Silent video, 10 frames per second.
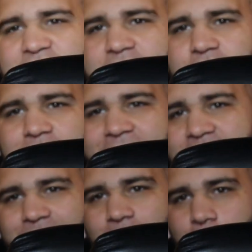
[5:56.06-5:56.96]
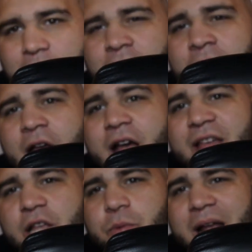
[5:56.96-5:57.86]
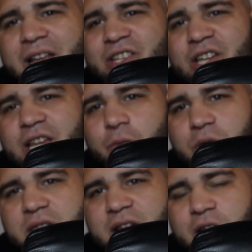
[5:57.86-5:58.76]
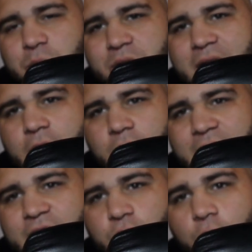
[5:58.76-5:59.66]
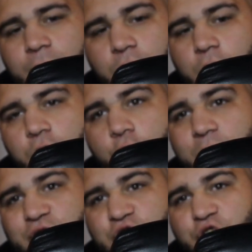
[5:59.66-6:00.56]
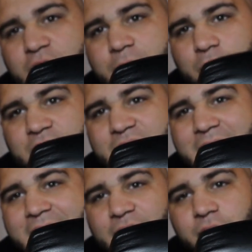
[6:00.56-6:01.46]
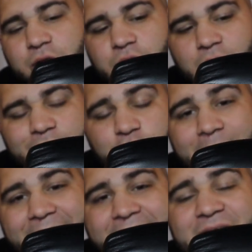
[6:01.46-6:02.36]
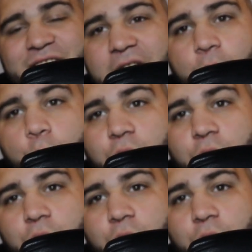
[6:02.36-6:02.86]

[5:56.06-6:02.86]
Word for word: saying to fast forward, and that's what I see with this, with that nice oval logo, which is screen printed onto the glove, so it has not